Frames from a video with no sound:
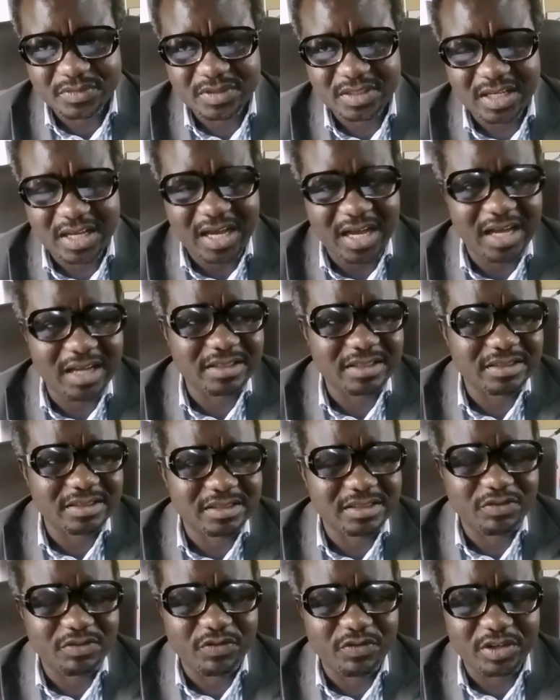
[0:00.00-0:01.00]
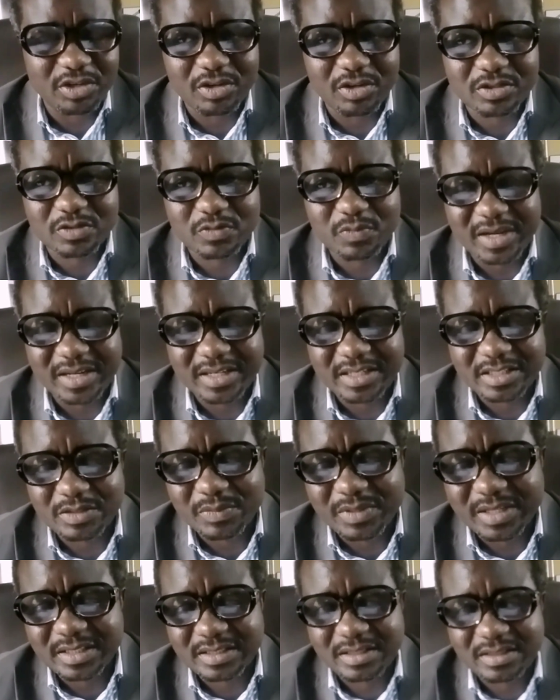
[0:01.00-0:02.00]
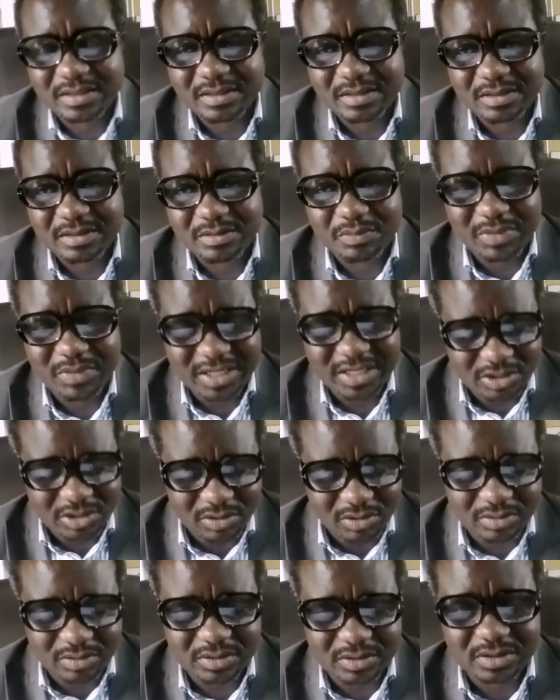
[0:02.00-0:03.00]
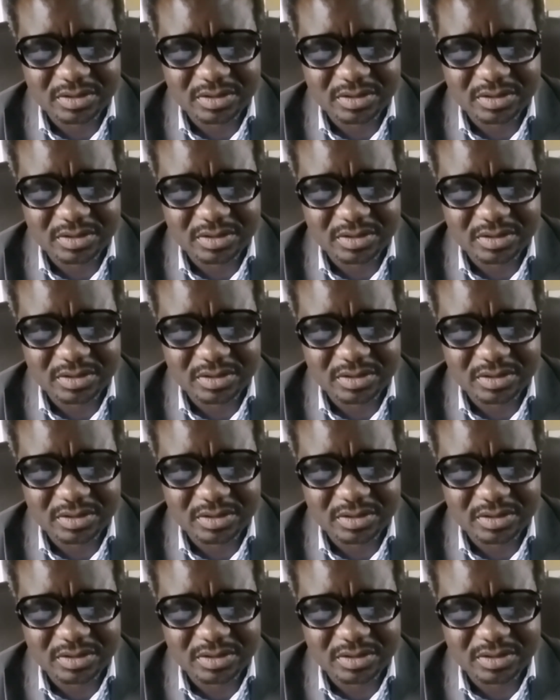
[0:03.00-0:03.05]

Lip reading: and the various management method